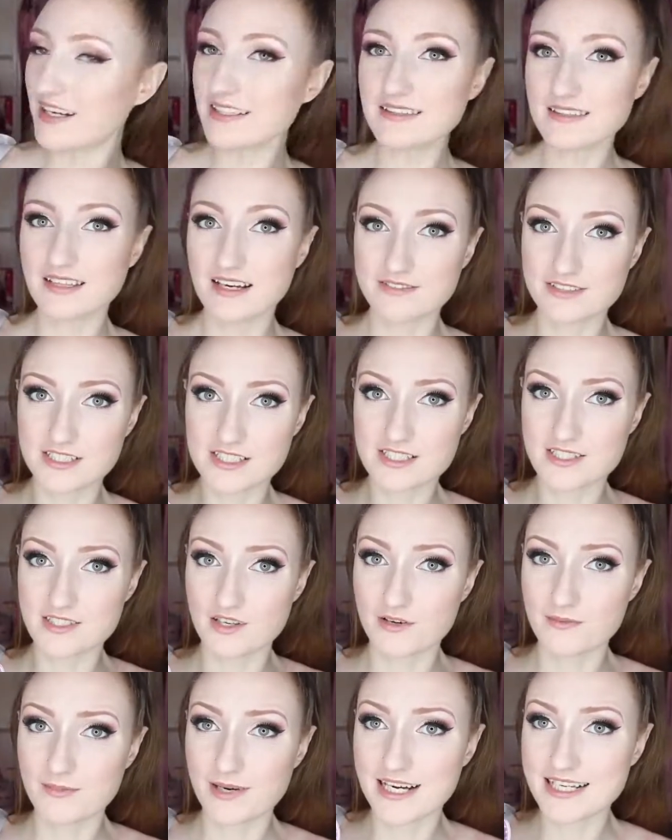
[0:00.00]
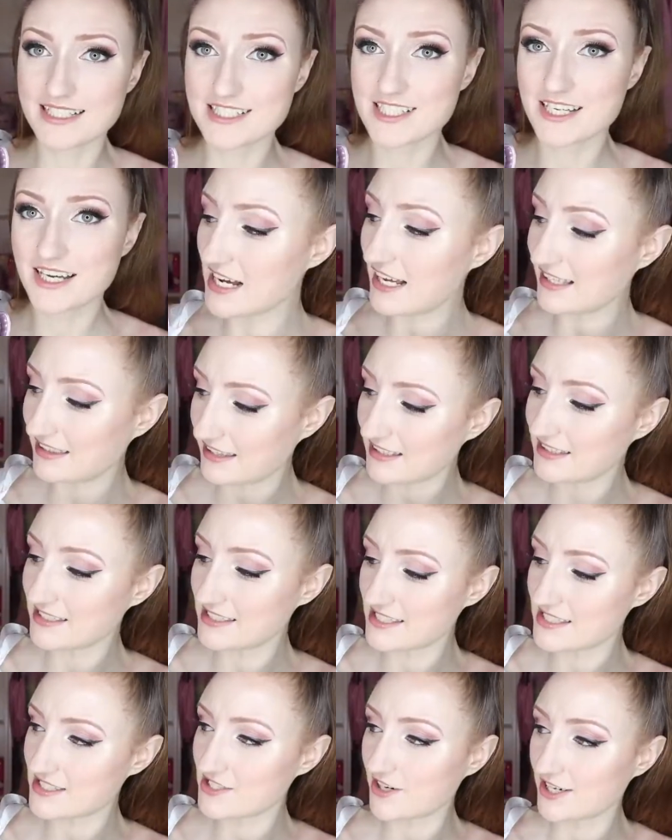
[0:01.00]
I love it so much. I think
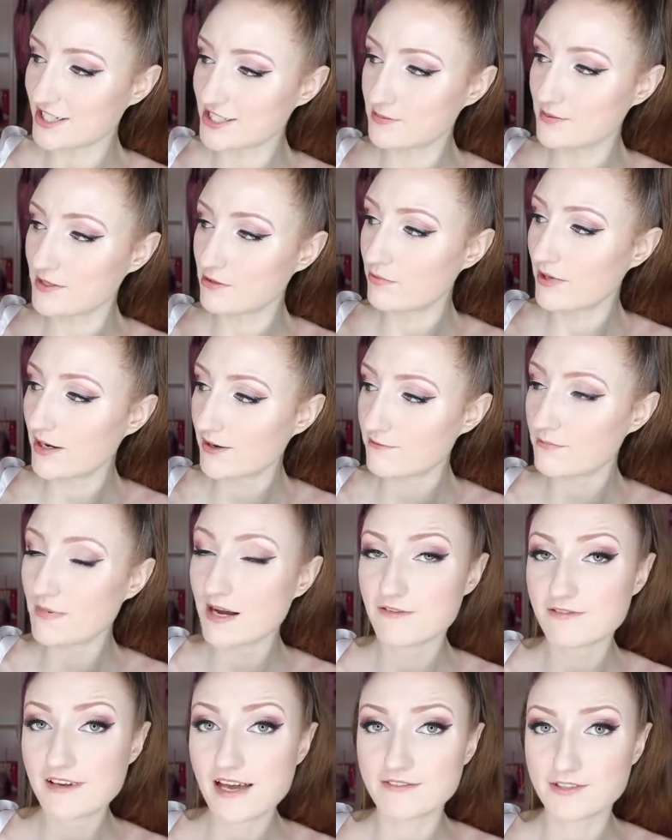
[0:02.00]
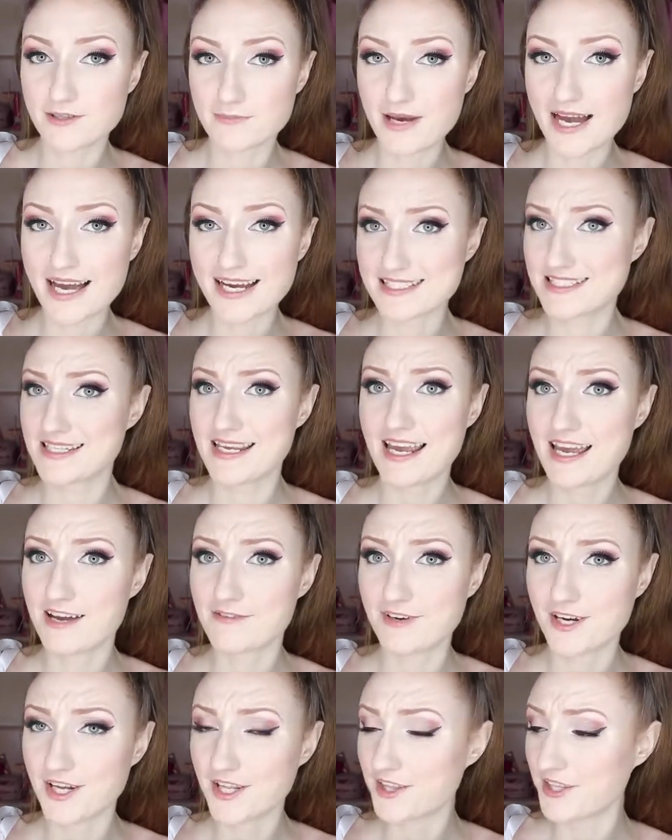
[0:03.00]
this is going to be one of my favorite bags
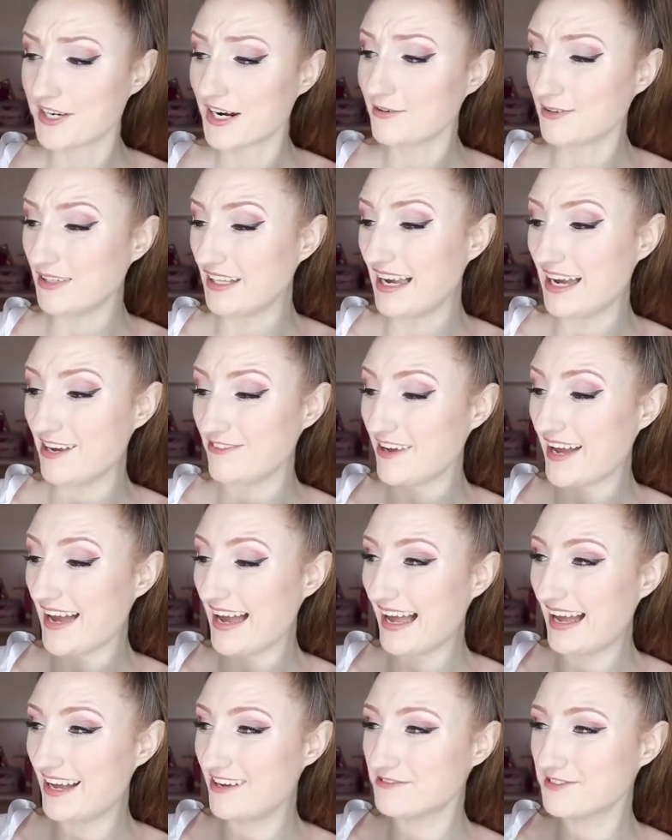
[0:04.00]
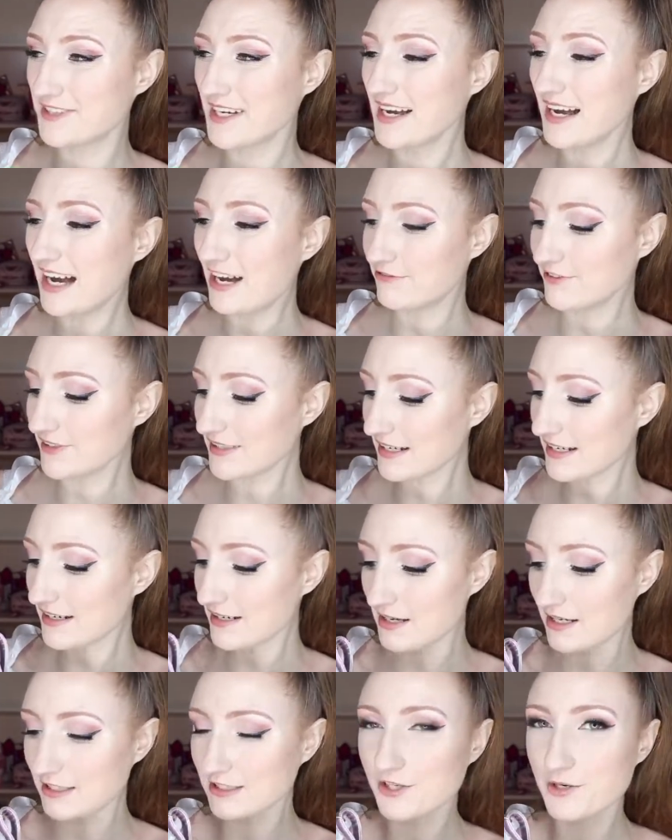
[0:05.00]
ever that I will ever have. I feel
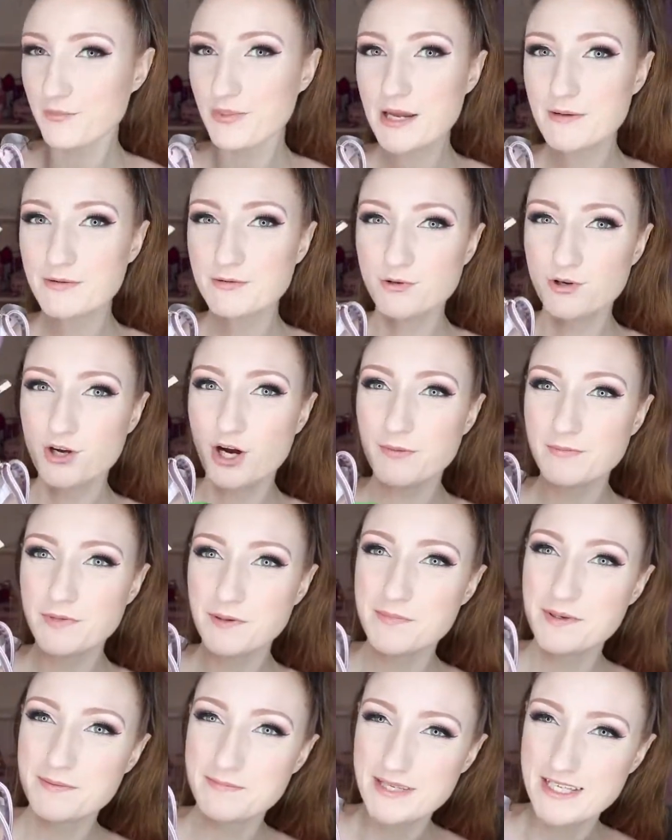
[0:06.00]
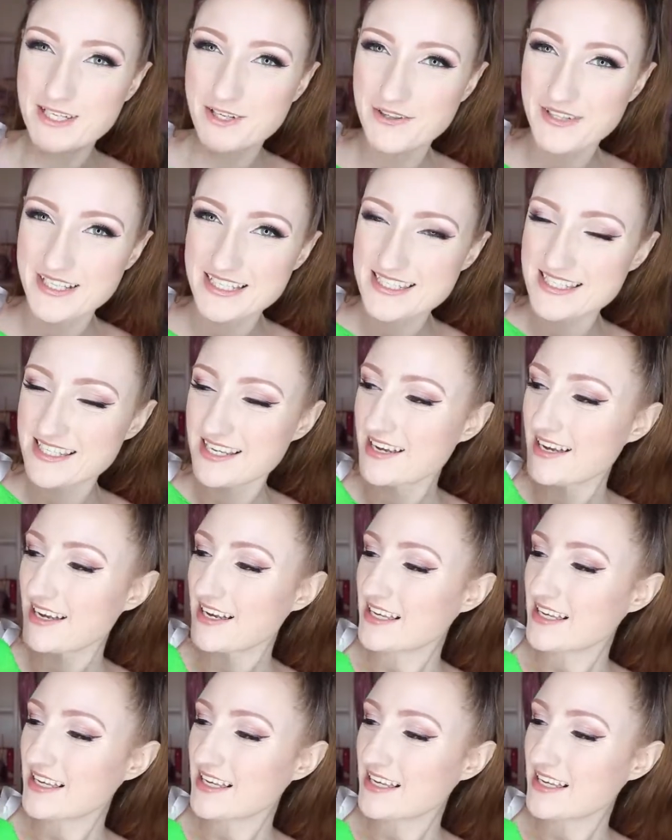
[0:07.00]
like a lot of people will compliment me on this.